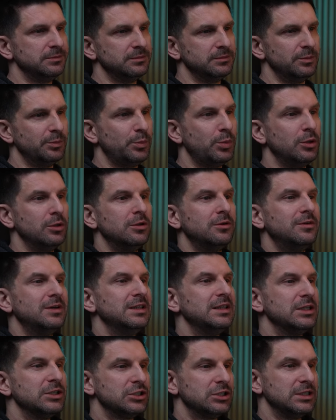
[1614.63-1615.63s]
half of the
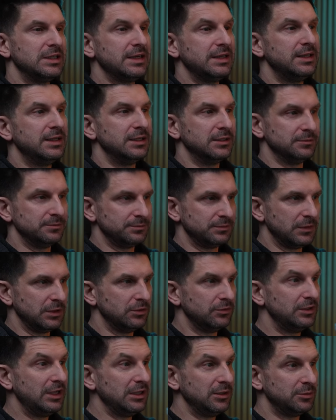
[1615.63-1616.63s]
width. In
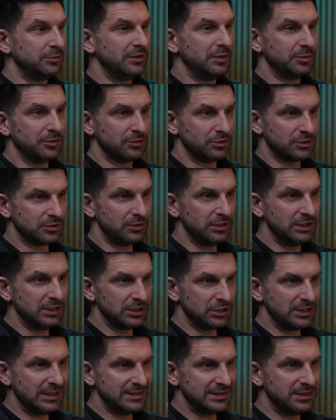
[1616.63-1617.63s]
this case, it is set
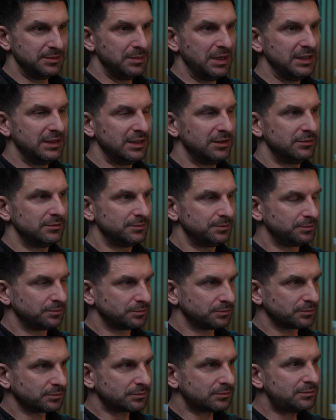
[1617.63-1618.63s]
to 10 meters,
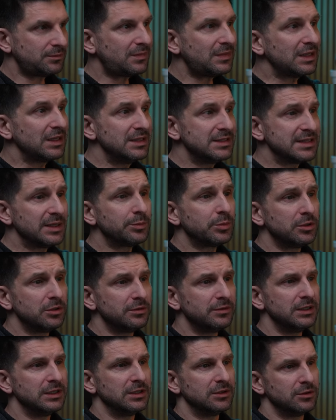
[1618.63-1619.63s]
and that's the half.
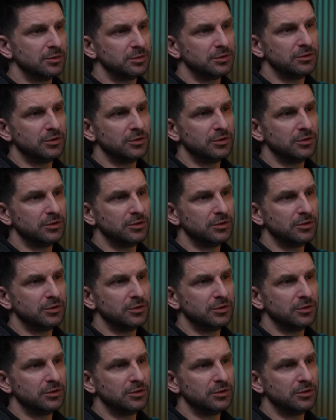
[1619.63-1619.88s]
So if